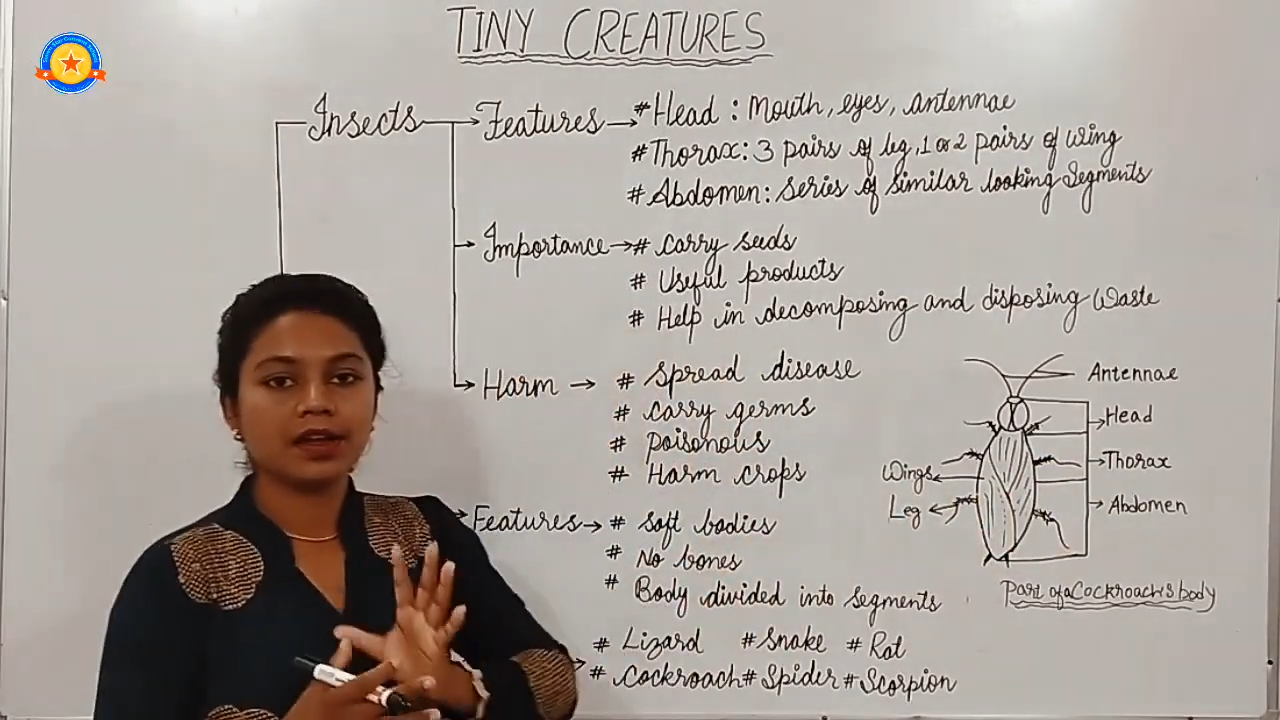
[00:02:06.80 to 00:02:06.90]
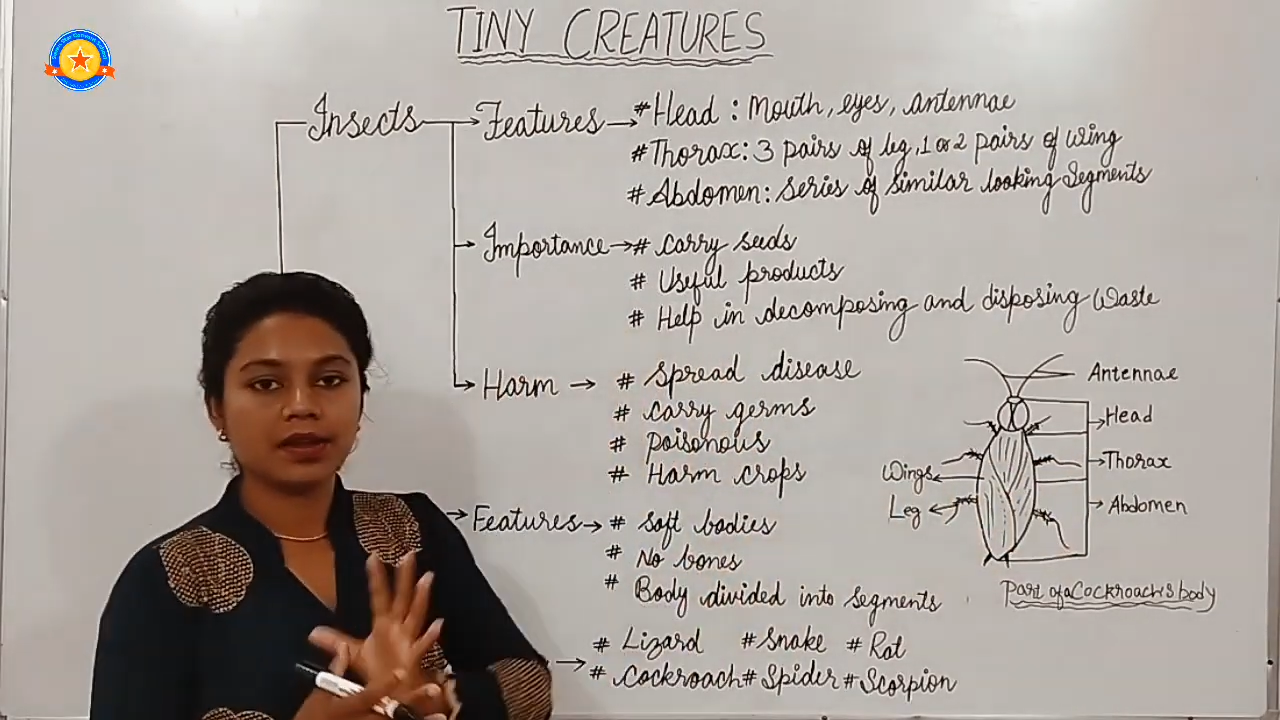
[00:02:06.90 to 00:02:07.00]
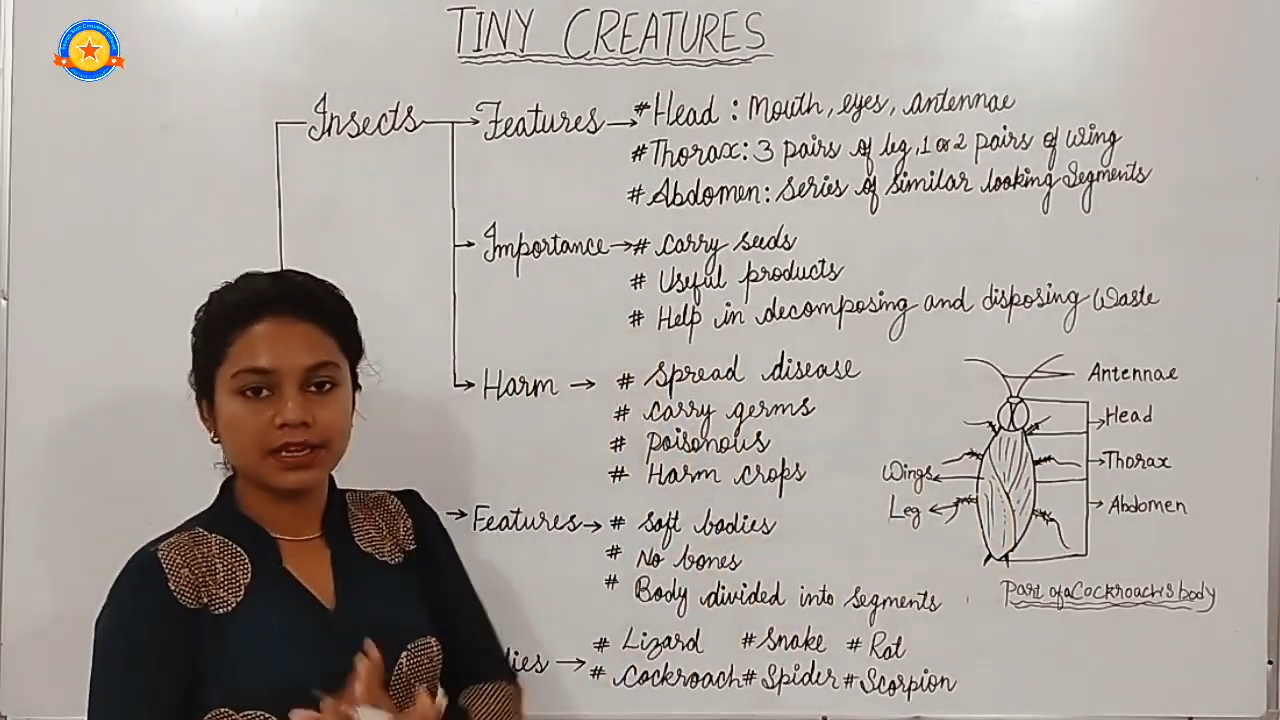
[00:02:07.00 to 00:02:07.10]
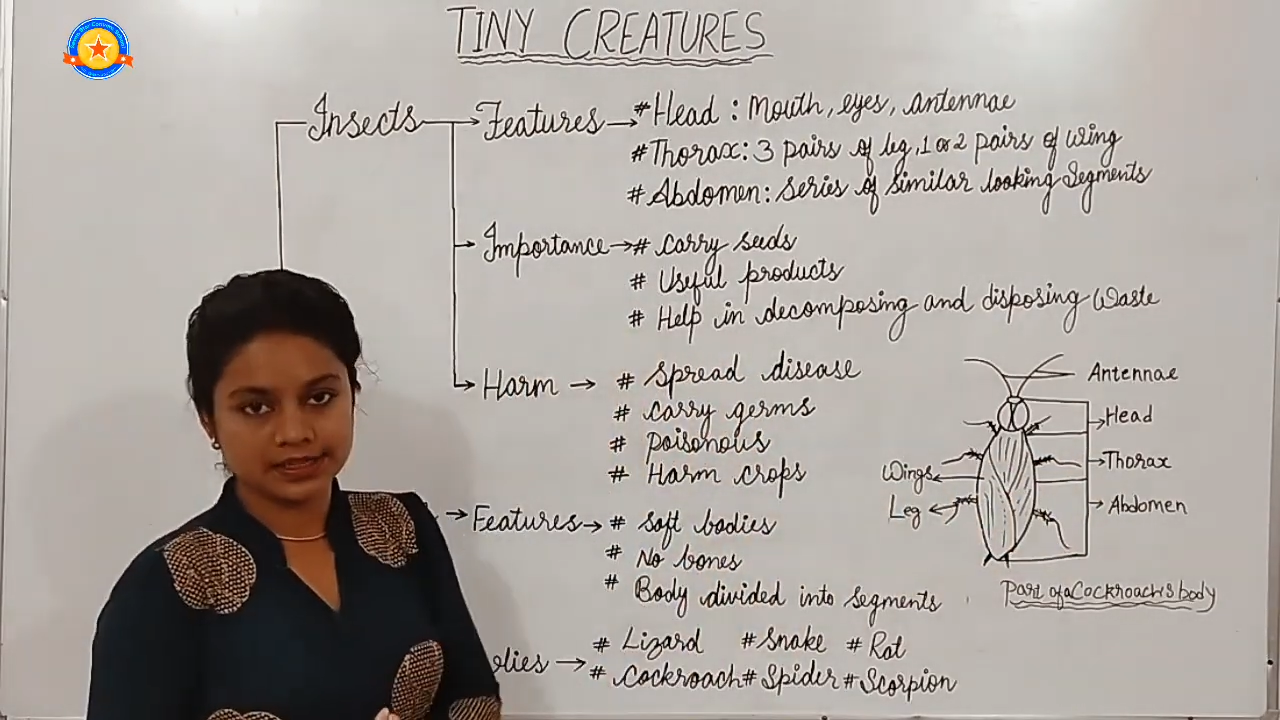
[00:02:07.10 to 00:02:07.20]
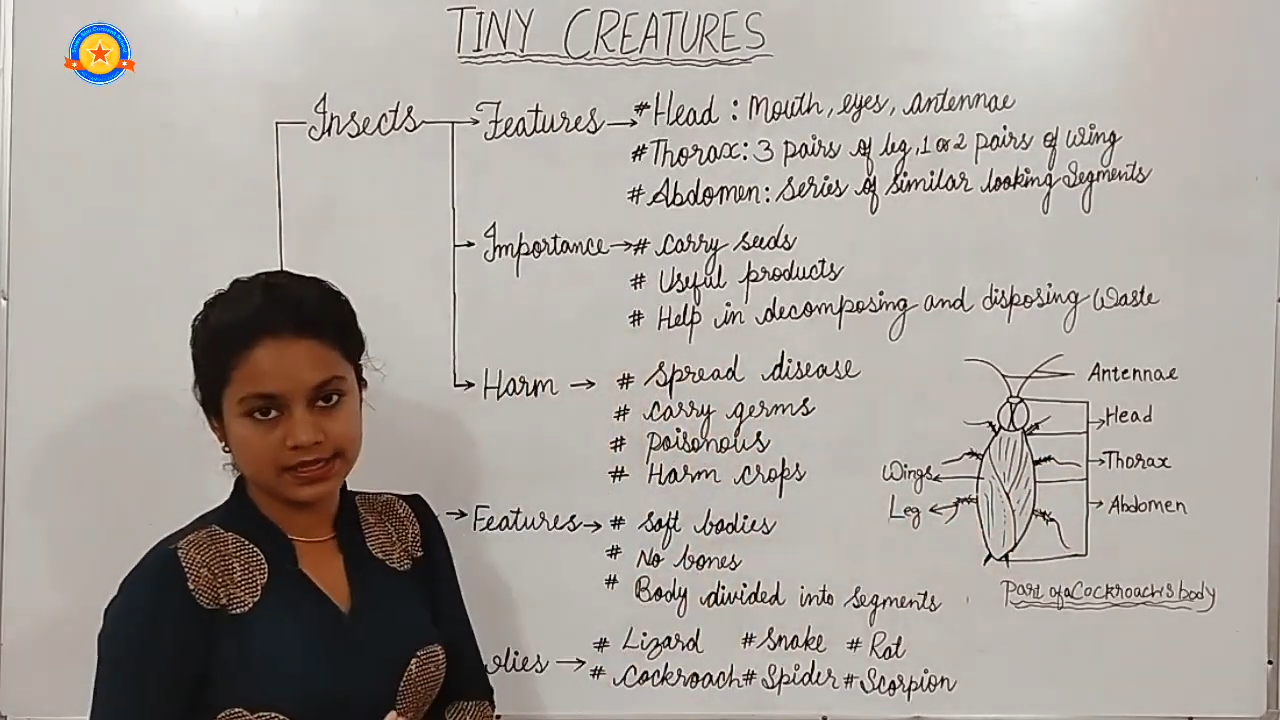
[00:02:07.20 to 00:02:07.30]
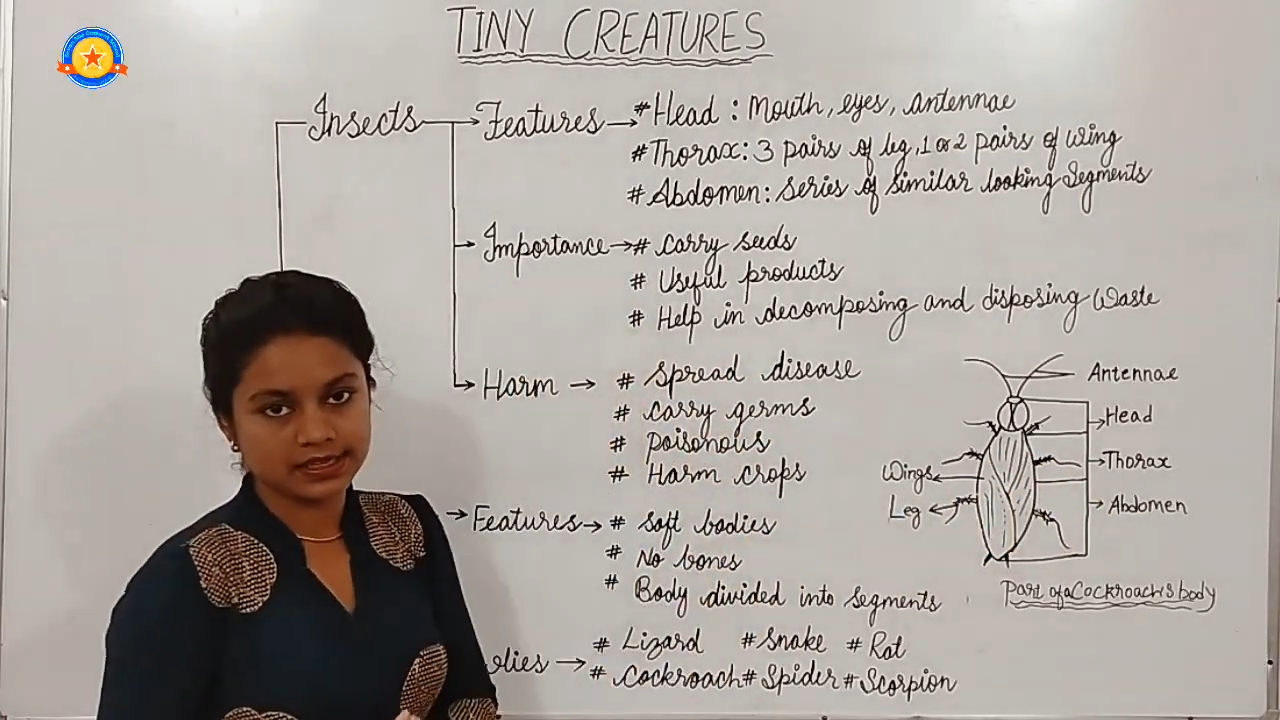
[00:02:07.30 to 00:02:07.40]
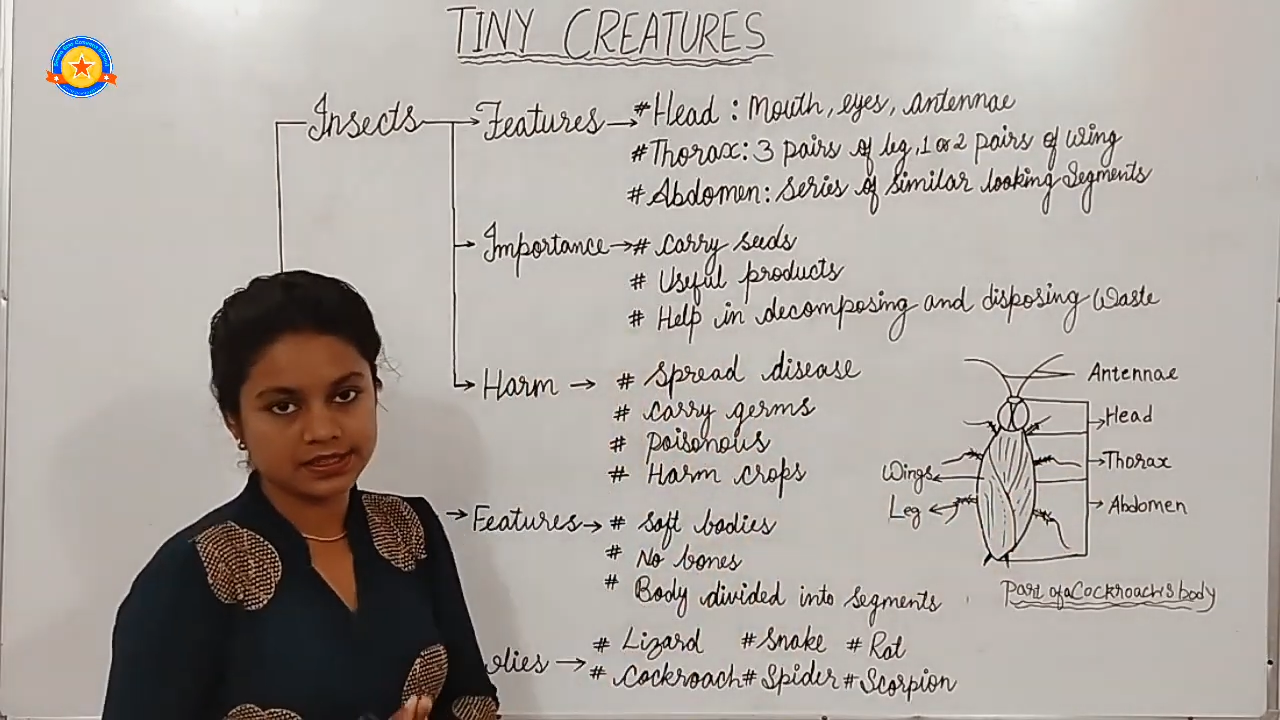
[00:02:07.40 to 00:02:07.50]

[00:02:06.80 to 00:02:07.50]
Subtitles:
insects,